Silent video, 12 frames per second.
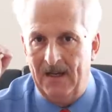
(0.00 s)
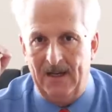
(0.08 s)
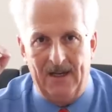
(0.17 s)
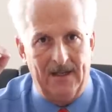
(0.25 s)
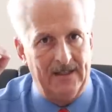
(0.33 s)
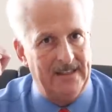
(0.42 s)

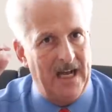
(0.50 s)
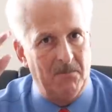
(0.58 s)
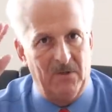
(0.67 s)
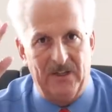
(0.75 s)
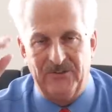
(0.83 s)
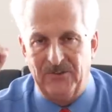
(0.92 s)
Uh,
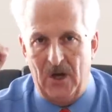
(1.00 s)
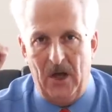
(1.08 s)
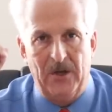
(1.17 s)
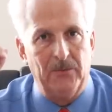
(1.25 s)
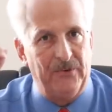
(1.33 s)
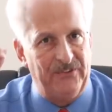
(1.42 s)
God bless you
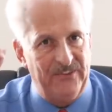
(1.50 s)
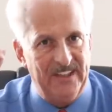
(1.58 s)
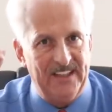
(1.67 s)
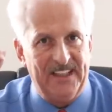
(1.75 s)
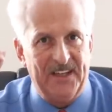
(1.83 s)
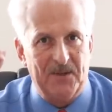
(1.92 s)
all, and we'll see
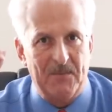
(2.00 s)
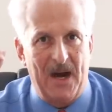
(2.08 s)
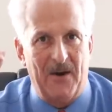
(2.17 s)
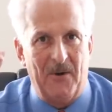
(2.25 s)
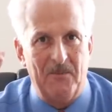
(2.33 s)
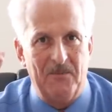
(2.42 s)
you again
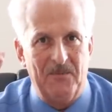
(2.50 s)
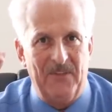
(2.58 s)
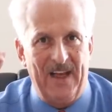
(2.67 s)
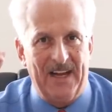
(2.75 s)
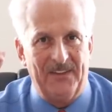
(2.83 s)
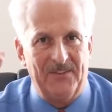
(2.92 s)
tomorrow.
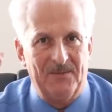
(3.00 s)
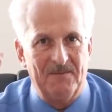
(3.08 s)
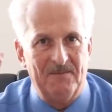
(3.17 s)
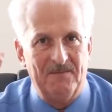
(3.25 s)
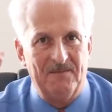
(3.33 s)
Thanks.